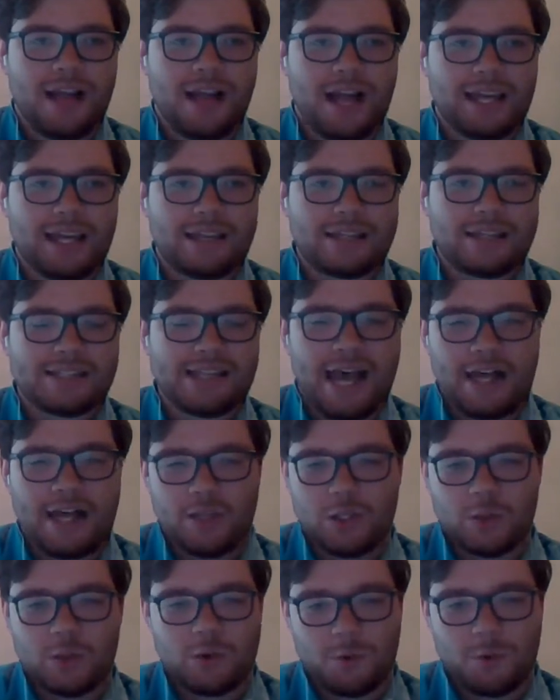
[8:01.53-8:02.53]
I guess,
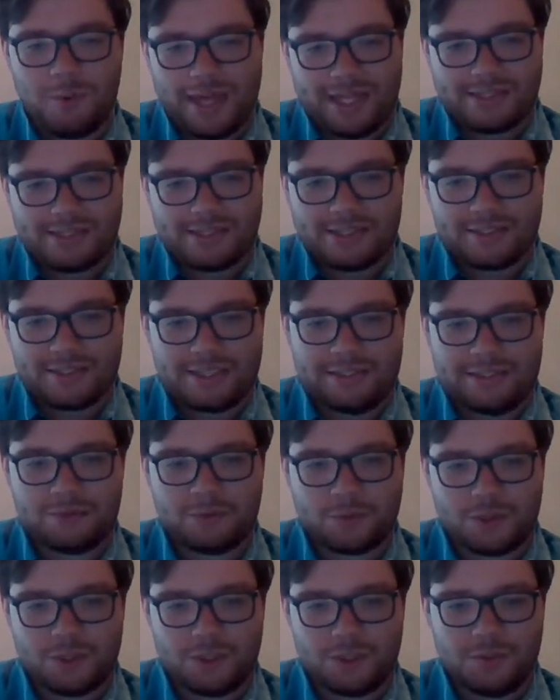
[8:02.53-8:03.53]
allo-romantic, if
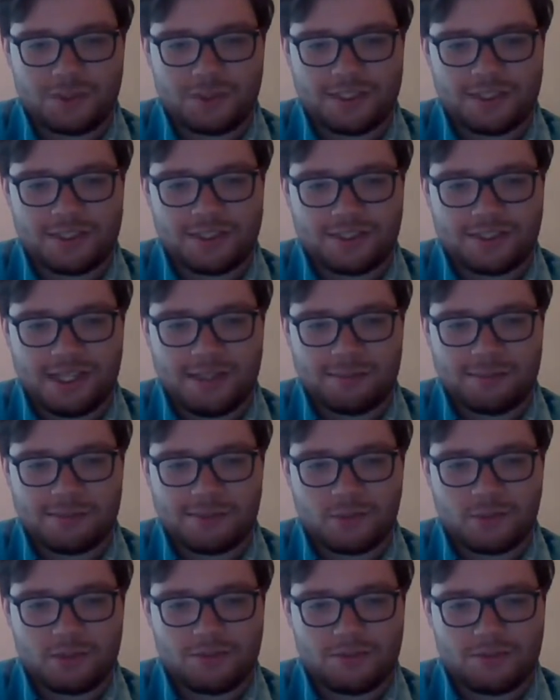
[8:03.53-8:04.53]
we're using the same
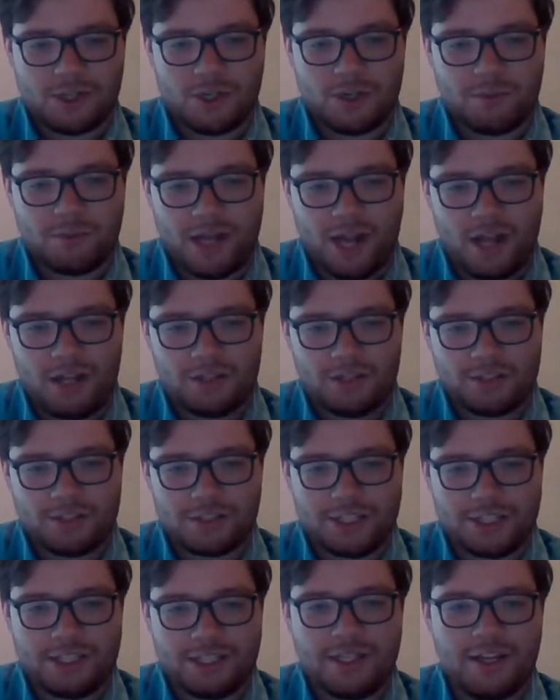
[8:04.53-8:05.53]
sort of
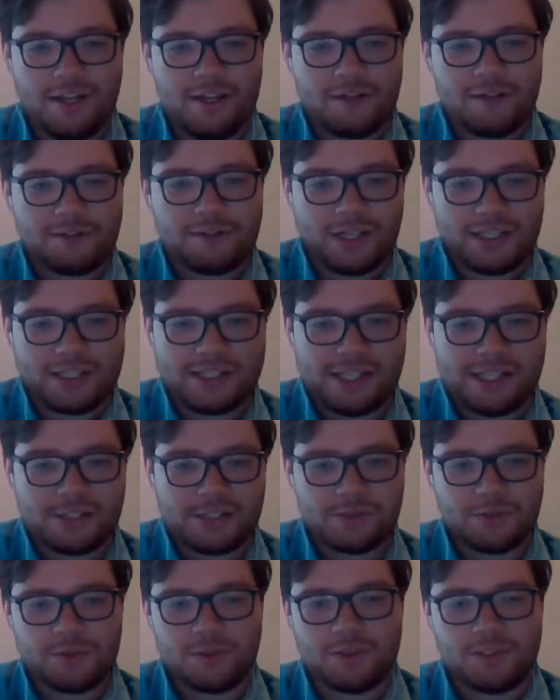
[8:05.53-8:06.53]
terminology for
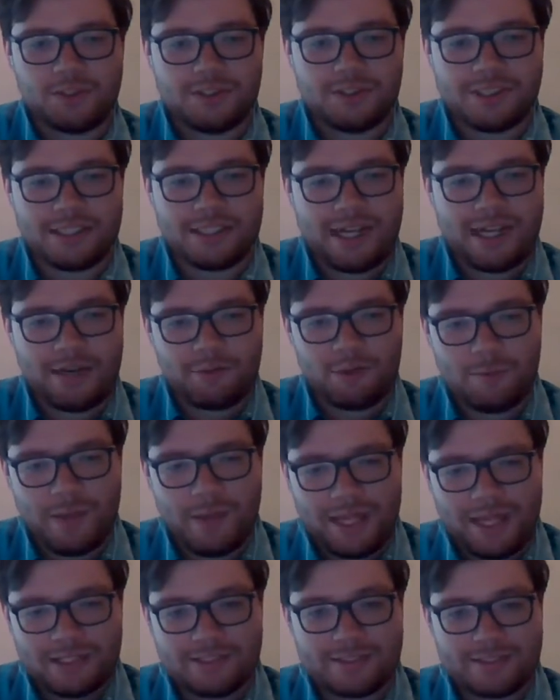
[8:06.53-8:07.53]
asexuals and
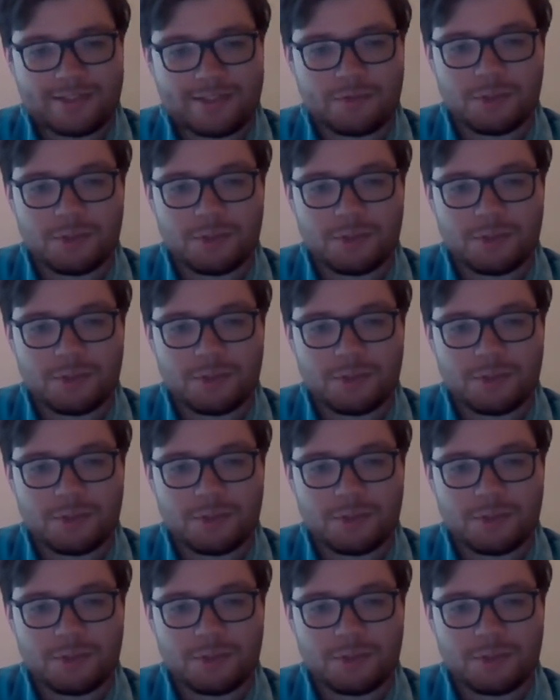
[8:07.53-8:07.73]
aromantics,